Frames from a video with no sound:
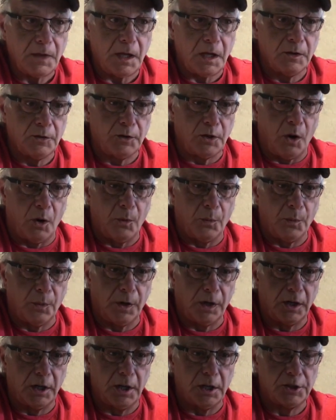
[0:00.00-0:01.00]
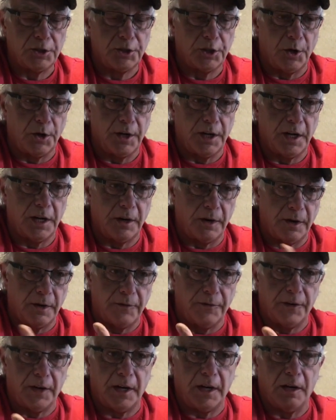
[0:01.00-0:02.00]
so we're going to show you here in a
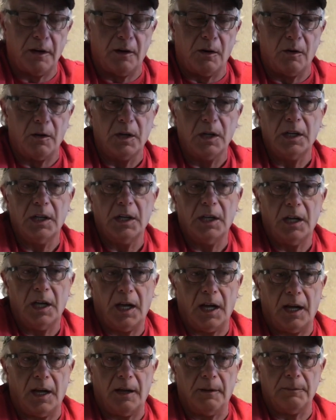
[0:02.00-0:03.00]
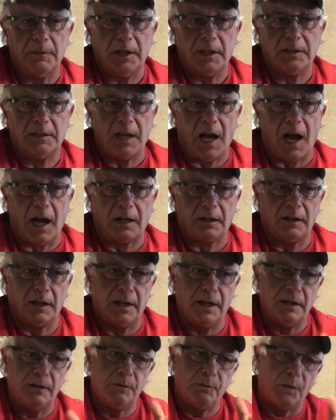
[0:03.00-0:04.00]
video um,
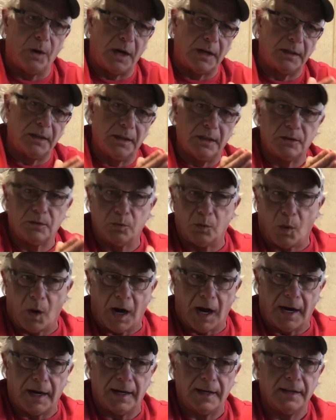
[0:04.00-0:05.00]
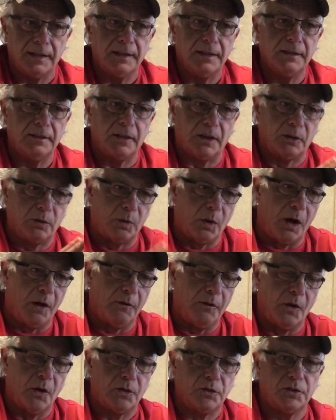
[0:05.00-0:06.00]
exactly what is what the 12
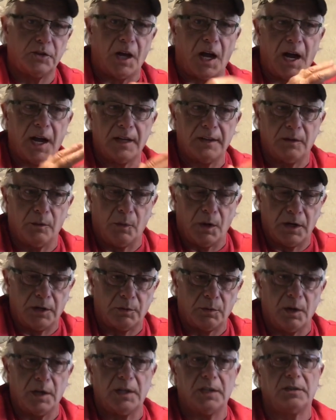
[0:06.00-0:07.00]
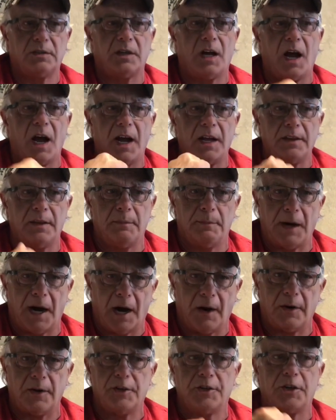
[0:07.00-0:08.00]
volt side, the 120 side, the
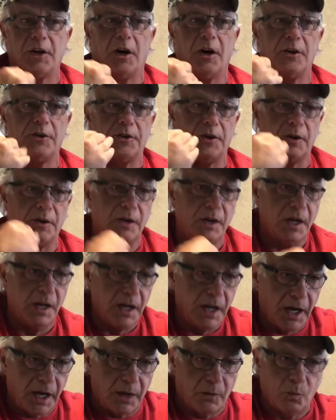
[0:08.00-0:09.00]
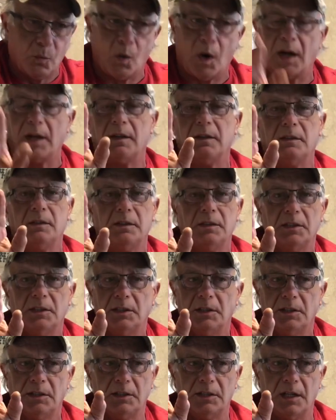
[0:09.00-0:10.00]
battery charger, and what,
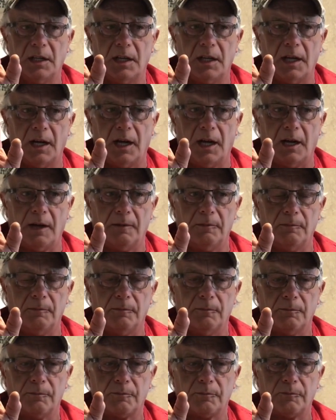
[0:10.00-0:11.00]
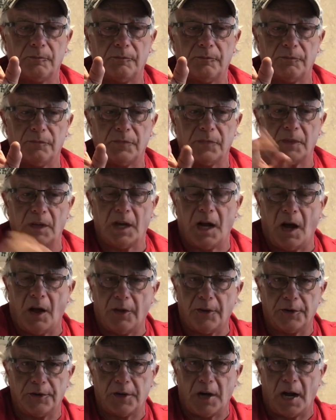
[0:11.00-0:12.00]
um, how
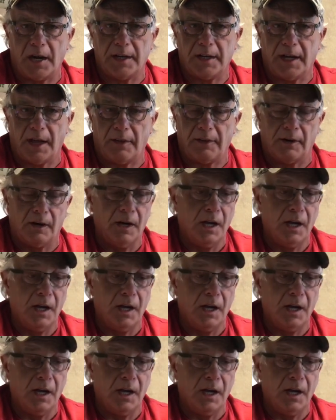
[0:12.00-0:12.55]
they're tied together.